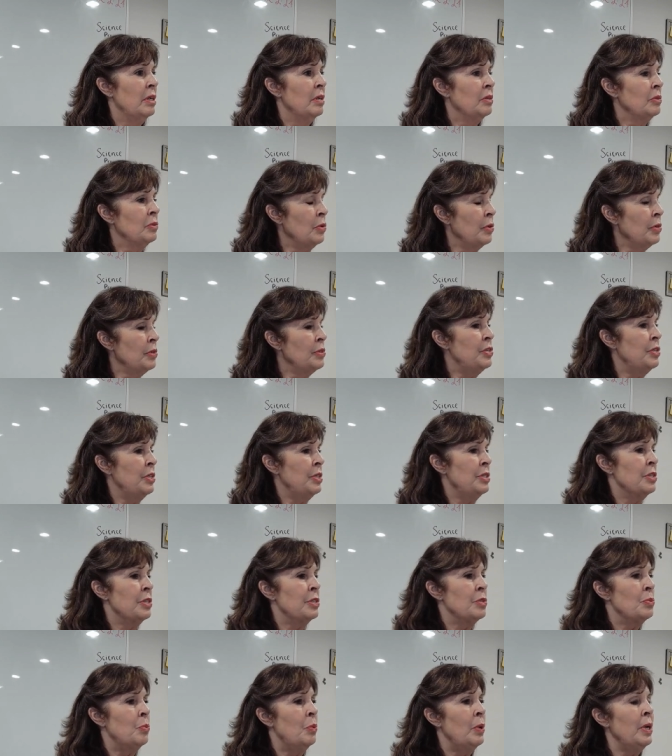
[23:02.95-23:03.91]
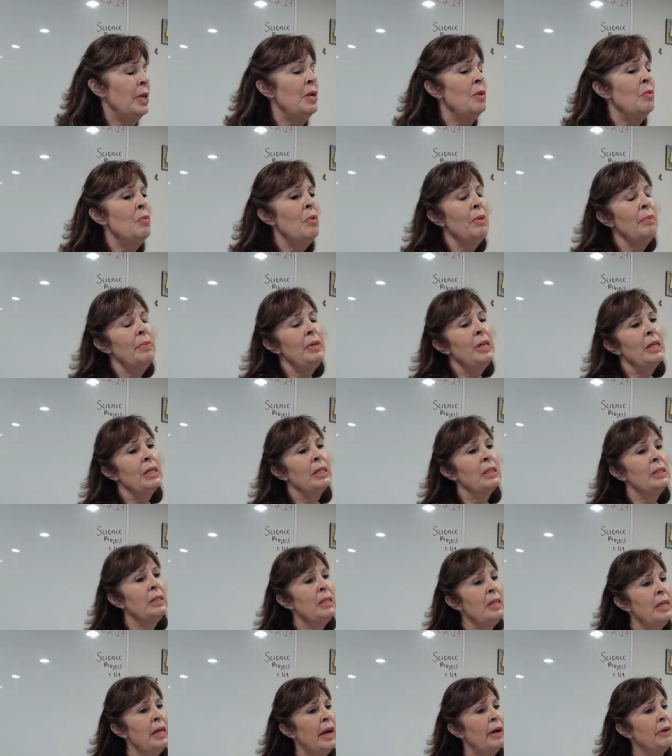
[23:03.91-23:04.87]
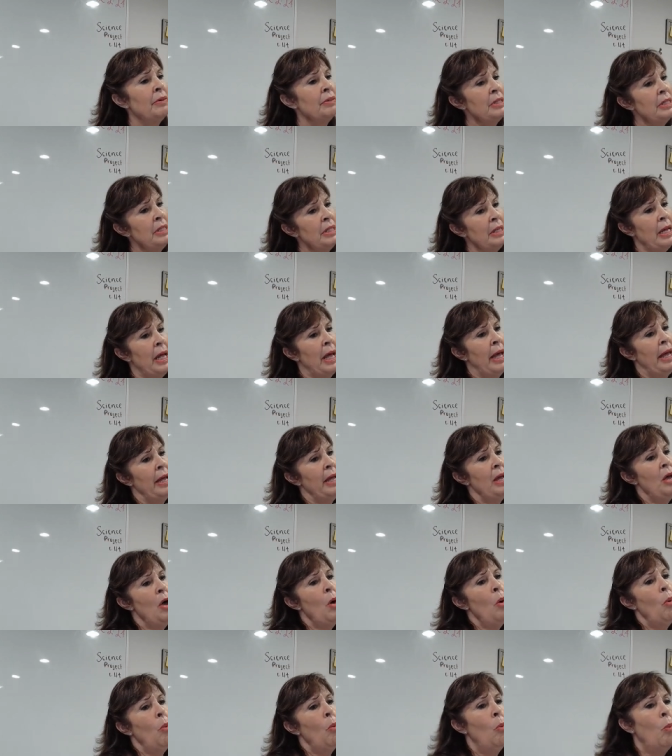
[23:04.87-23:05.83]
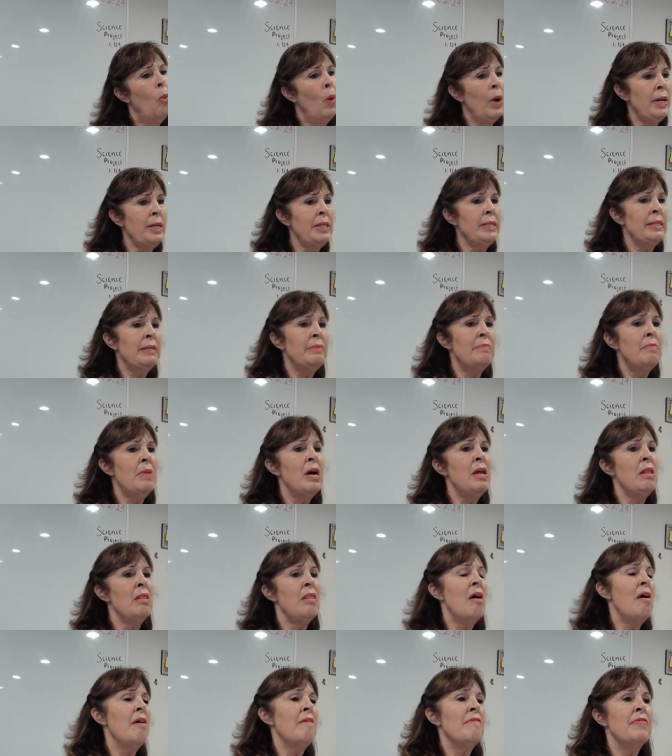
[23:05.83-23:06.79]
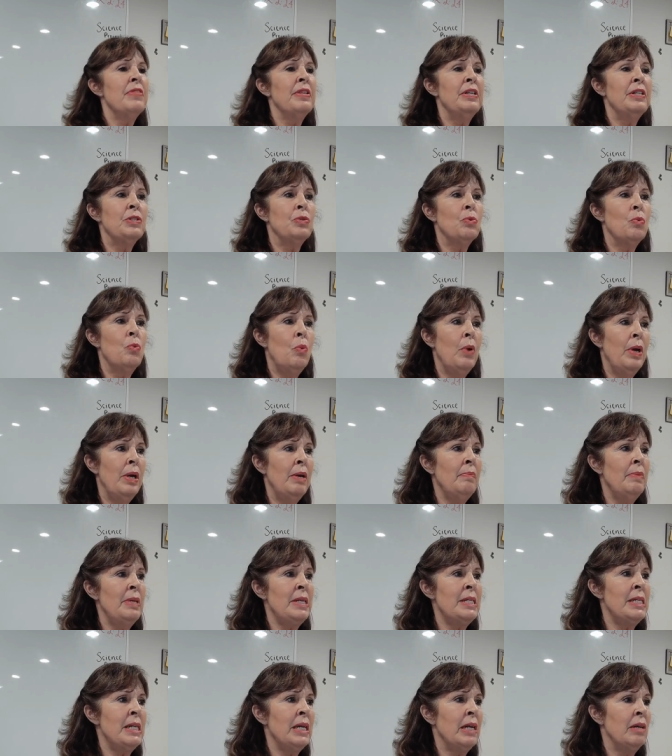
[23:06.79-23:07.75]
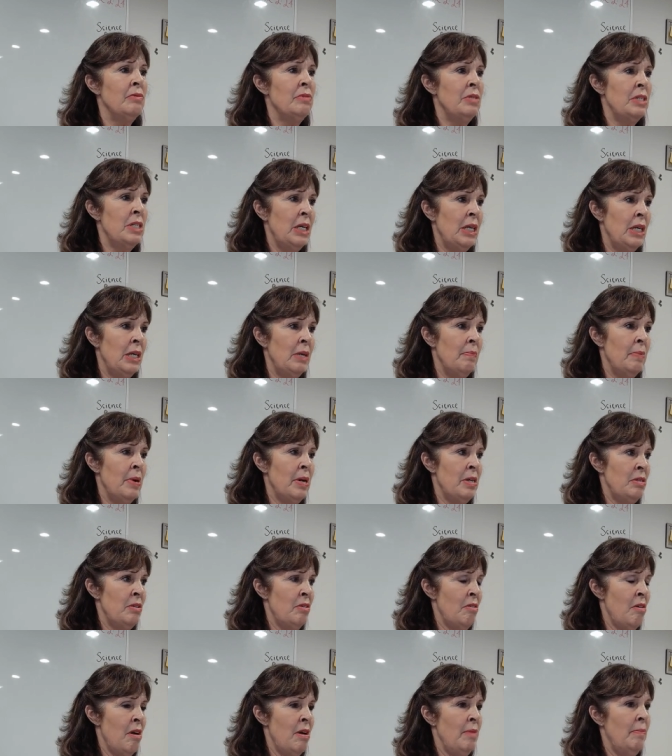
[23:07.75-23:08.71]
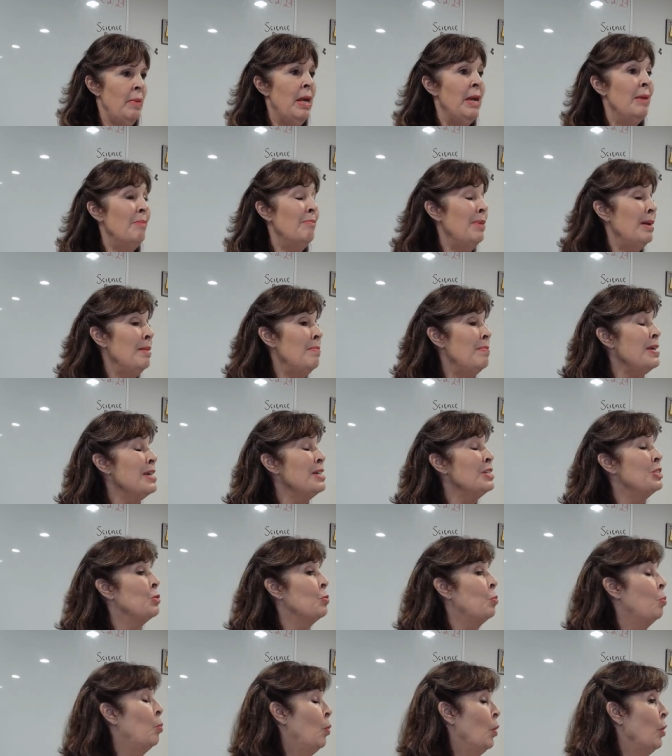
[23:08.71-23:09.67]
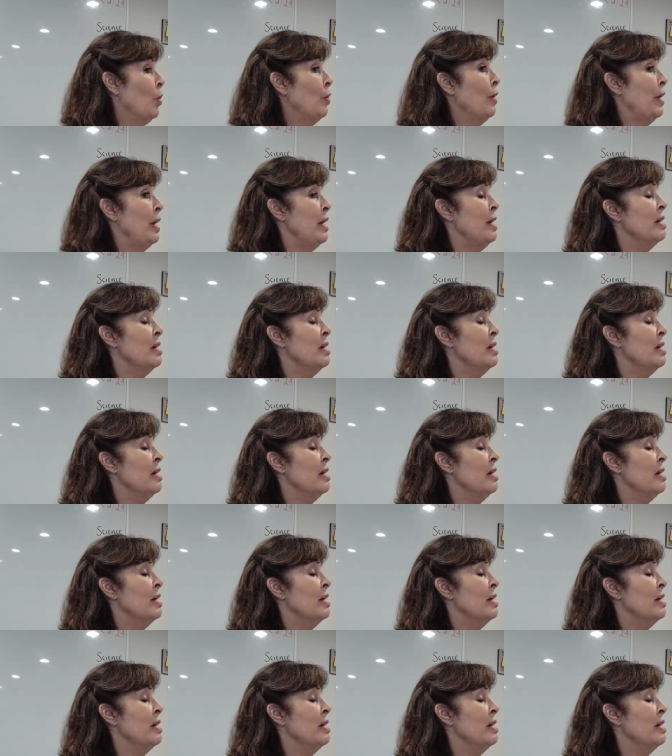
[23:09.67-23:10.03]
Lord Jesus, what do you want me to clean out today? What is in my life that is weighing me down, taking my time? Maybe it's worry.